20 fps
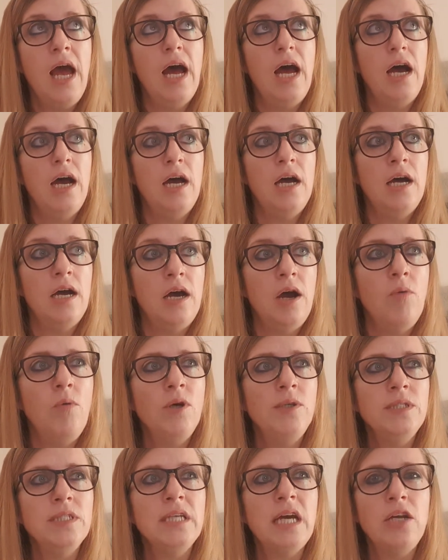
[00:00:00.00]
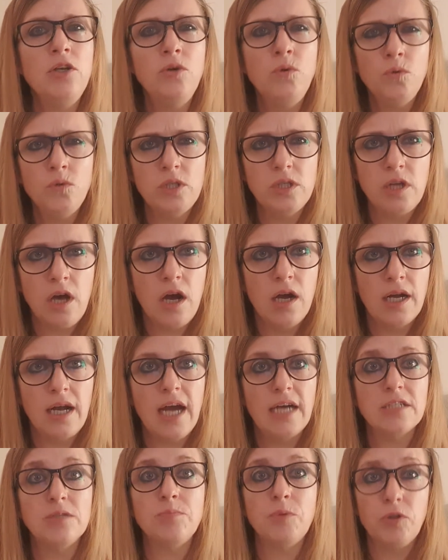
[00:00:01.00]
I won't say an all-star
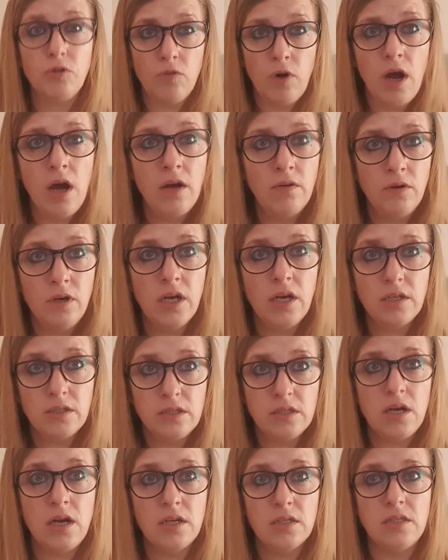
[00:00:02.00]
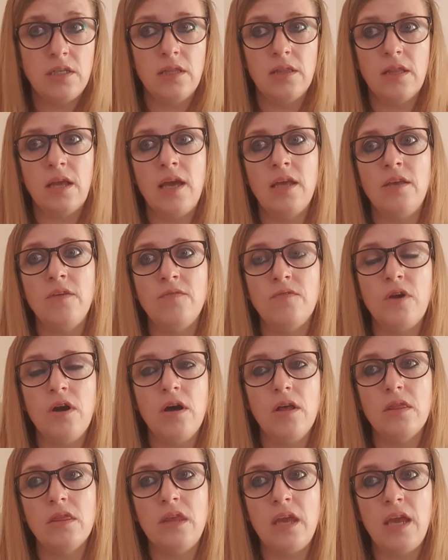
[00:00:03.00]
cast, but there are a lot of stars in there. You've
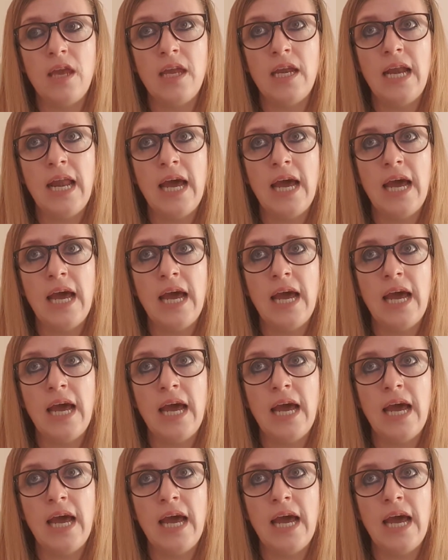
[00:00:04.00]
got the